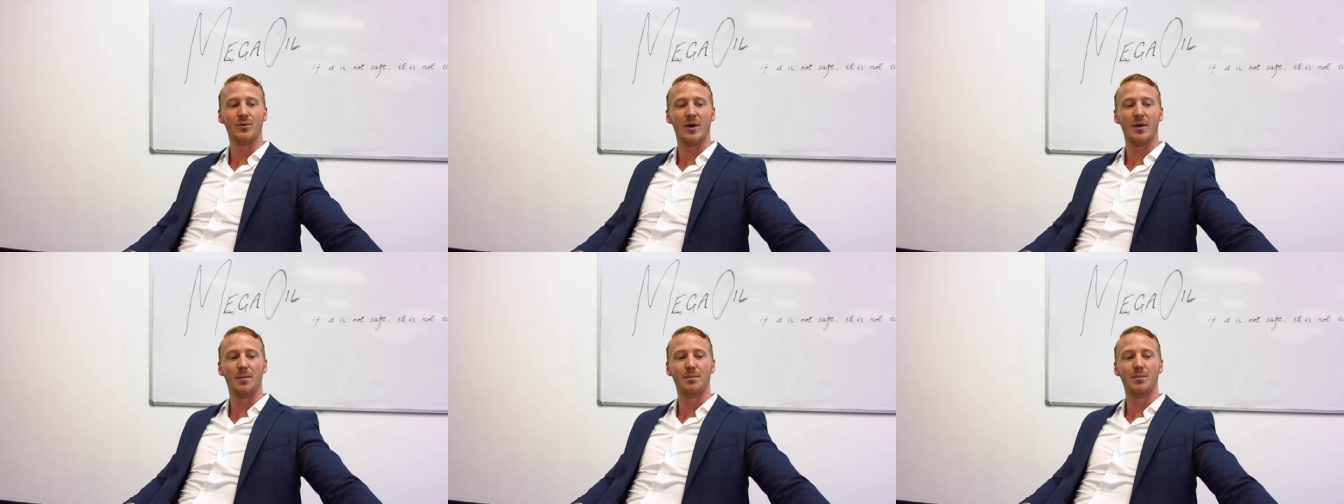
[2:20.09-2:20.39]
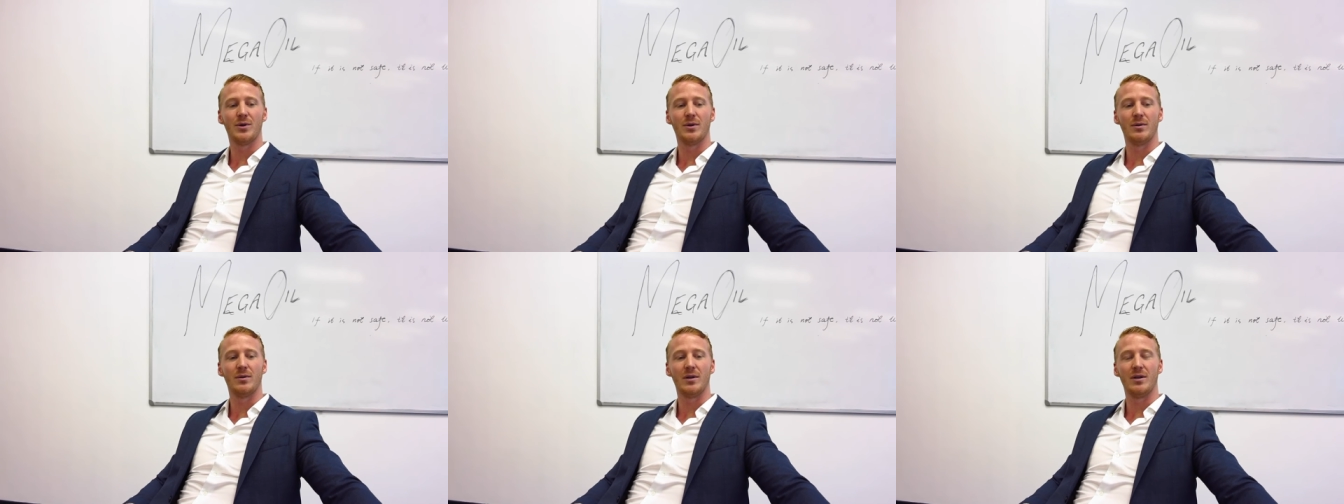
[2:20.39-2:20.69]

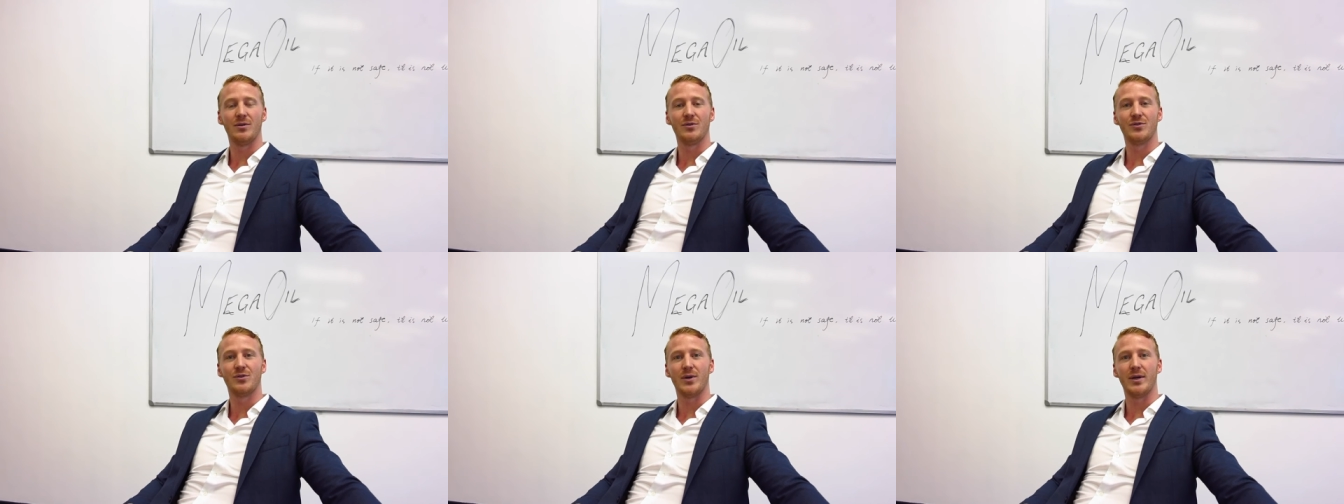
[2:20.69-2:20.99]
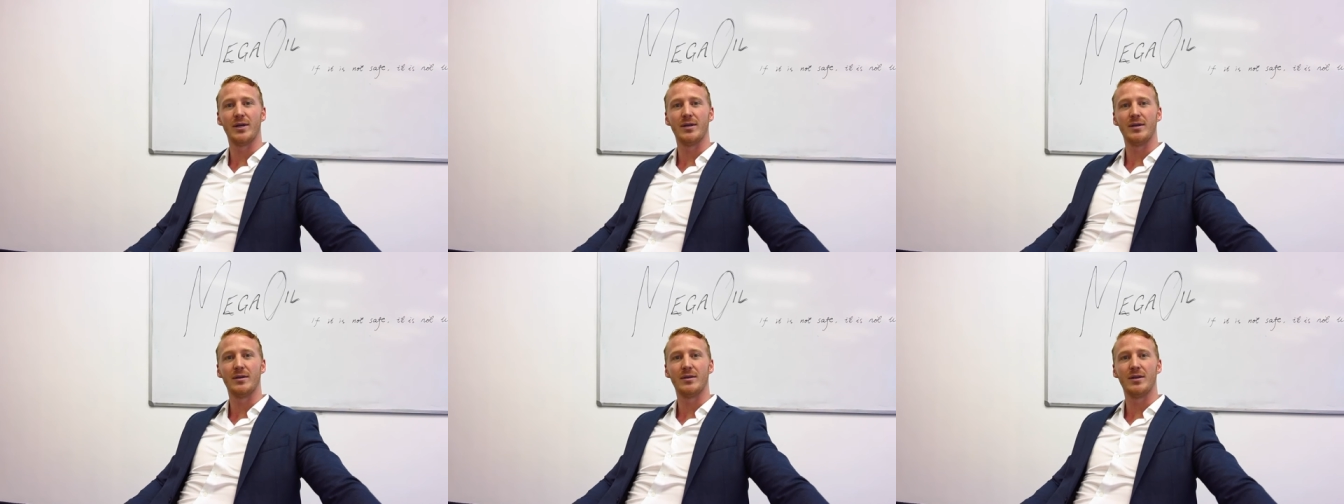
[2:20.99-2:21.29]
unparalleled
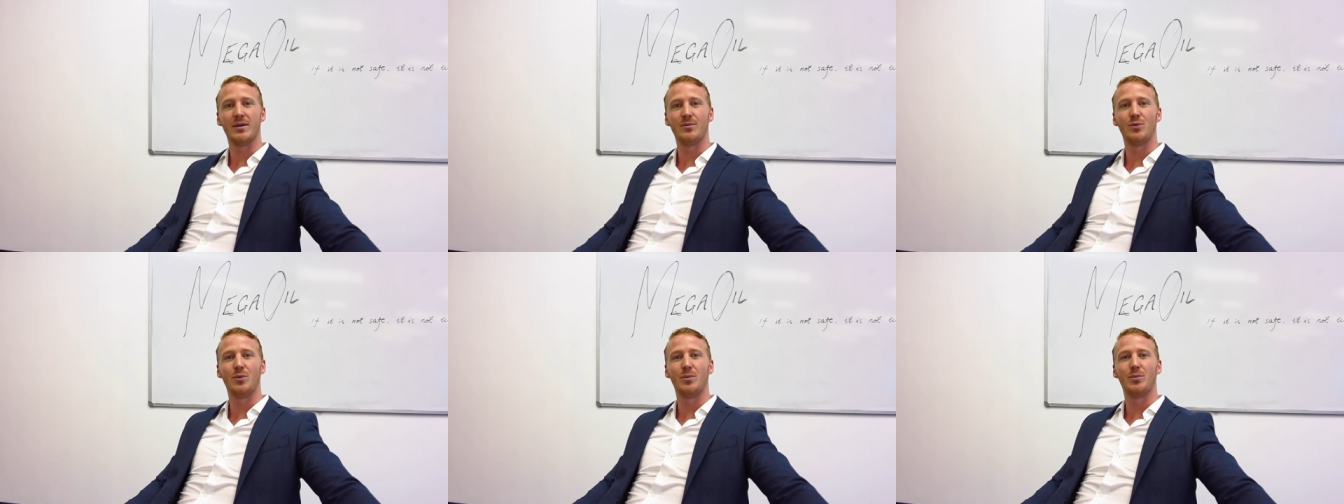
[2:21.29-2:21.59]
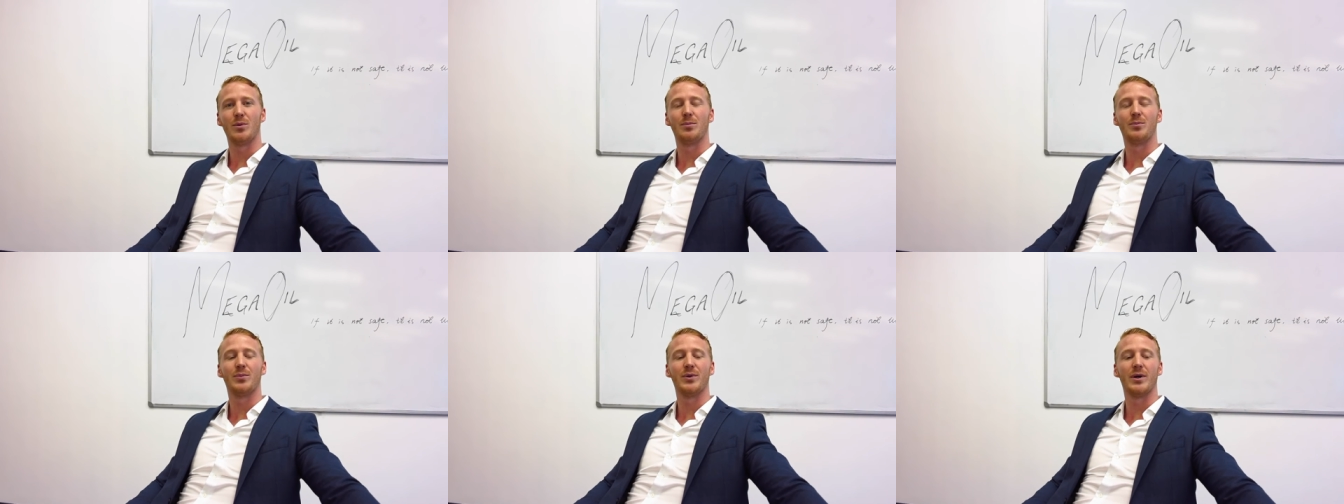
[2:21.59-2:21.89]
training that
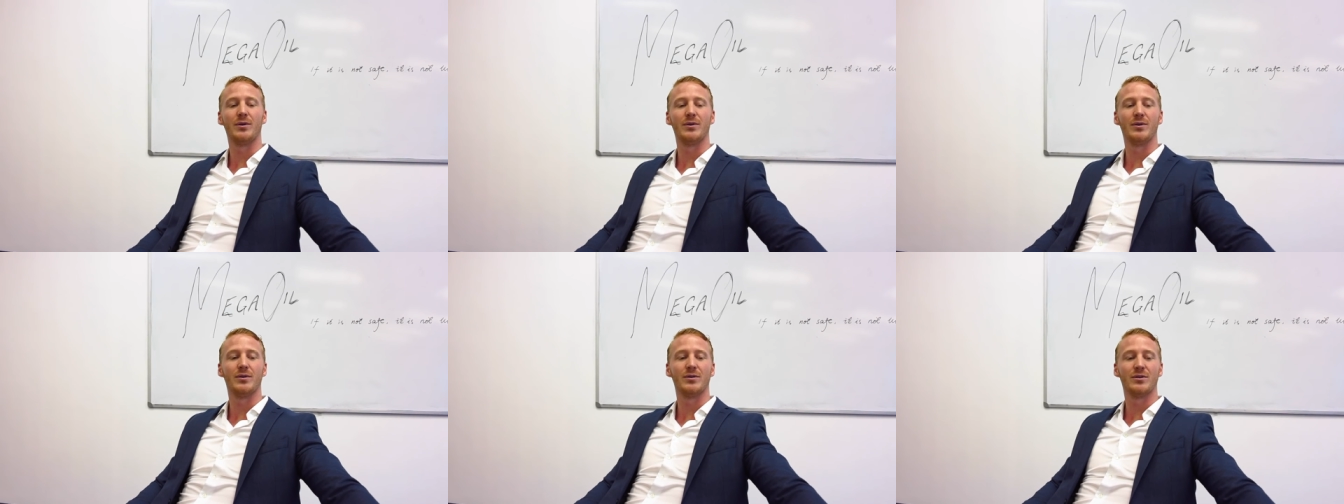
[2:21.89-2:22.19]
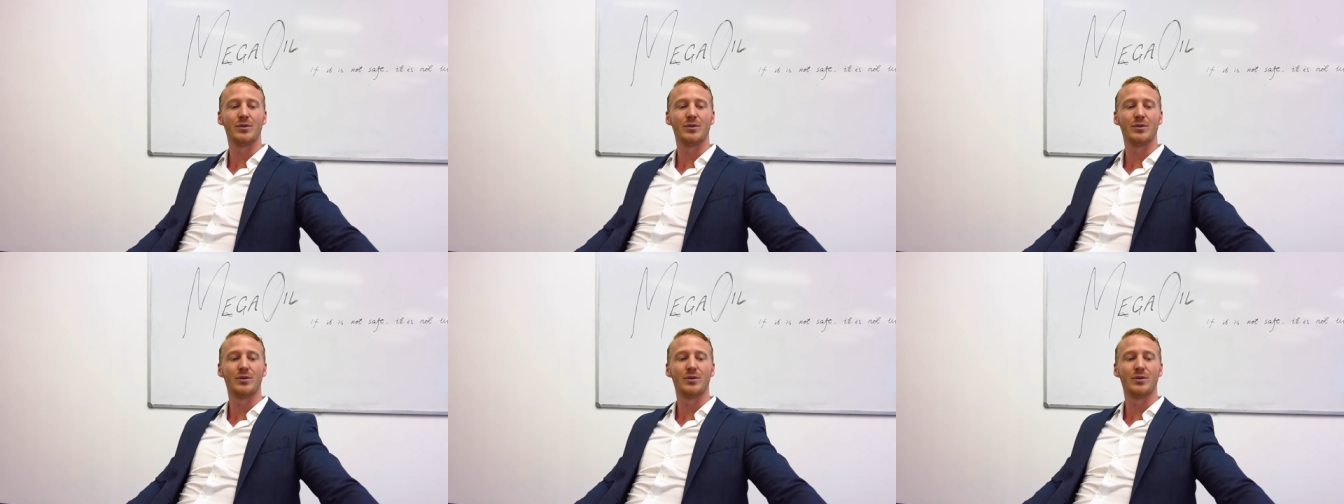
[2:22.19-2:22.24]
will propel your